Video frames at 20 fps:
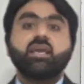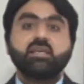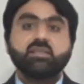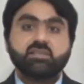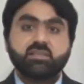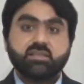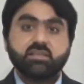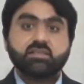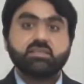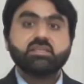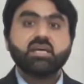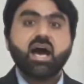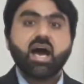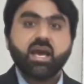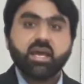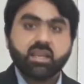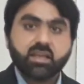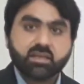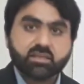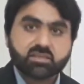is the
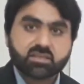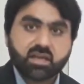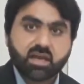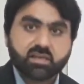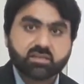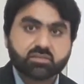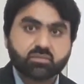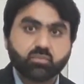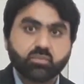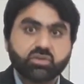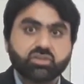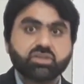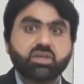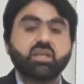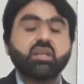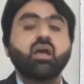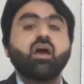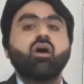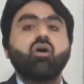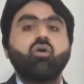direct
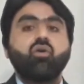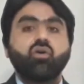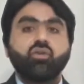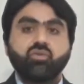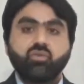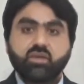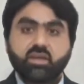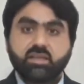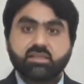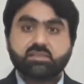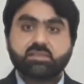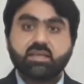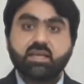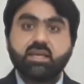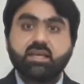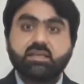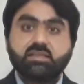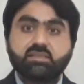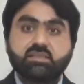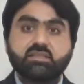transmission or you can say
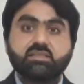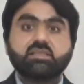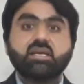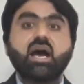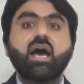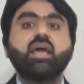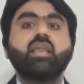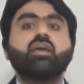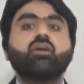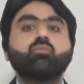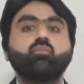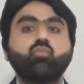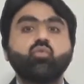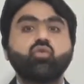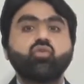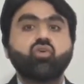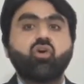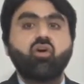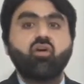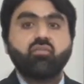is the direct
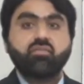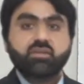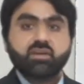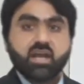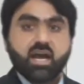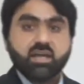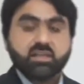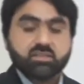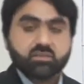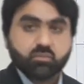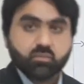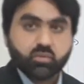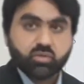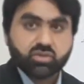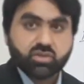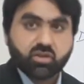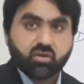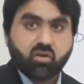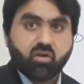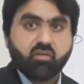mode of
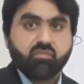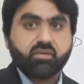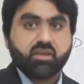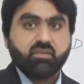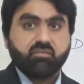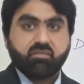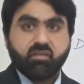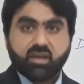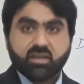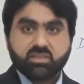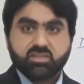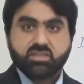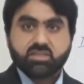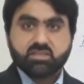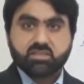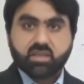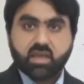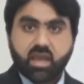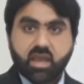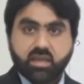transmission of
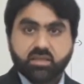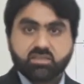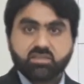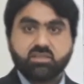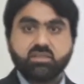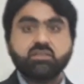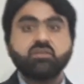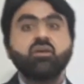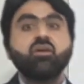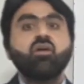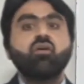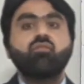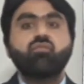infectious agent